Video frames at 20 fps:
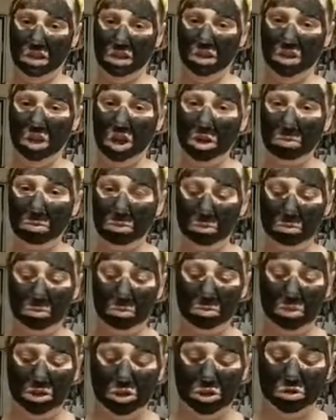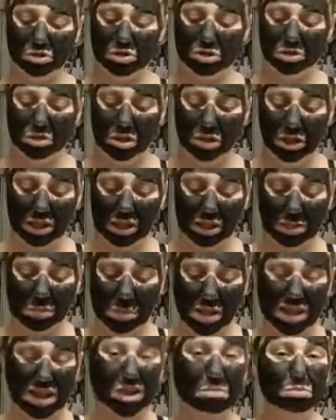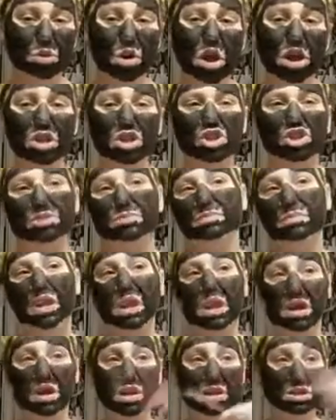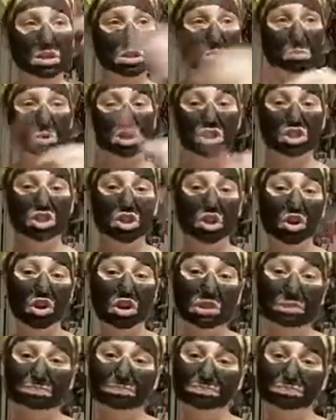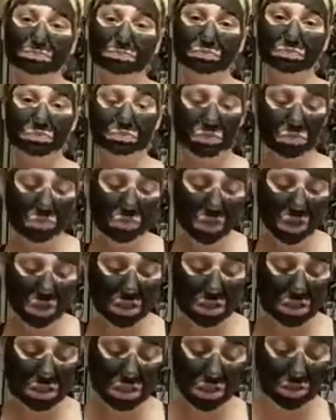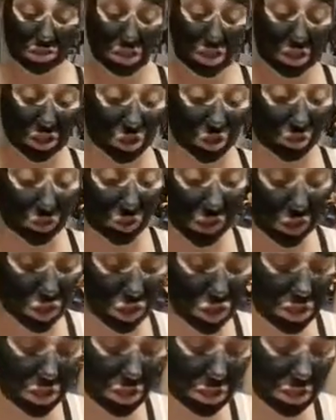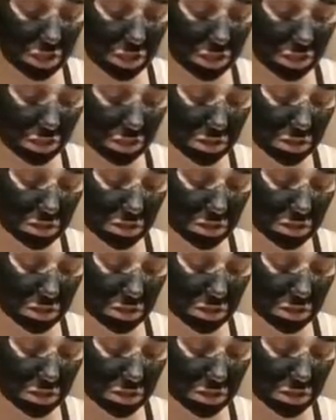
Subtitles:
A lot of people have been using like a makeup brush to brush it on instead of sticking their fingers in it.